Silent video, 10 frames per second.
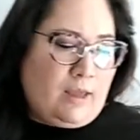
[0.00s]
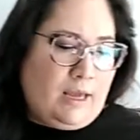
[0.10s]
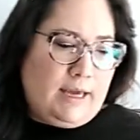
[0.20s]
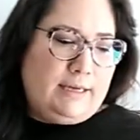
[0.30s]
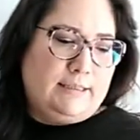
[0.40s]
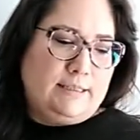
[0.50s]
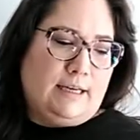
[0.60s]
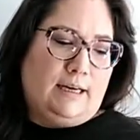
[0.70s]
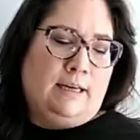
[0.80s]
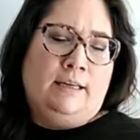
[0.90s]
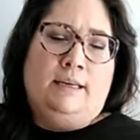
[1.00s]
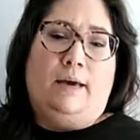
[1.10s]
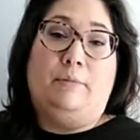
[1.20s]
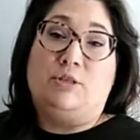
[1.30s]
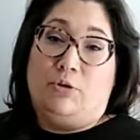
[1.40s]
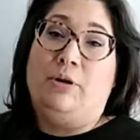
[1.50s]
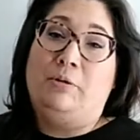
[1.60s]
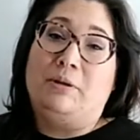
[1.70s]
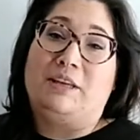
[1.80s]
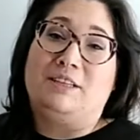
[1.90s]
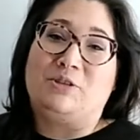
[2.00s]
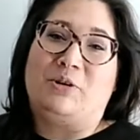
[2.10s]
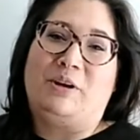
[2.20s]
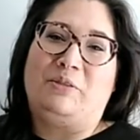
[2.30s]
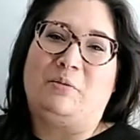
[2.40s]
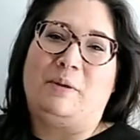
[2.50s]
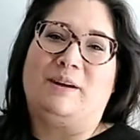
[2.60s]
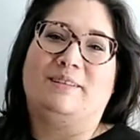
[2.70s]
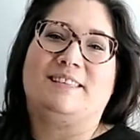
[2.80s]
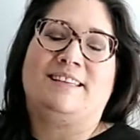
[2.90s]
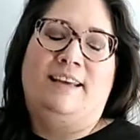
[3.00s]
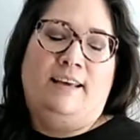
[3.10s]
and I'm really enjoying their beers.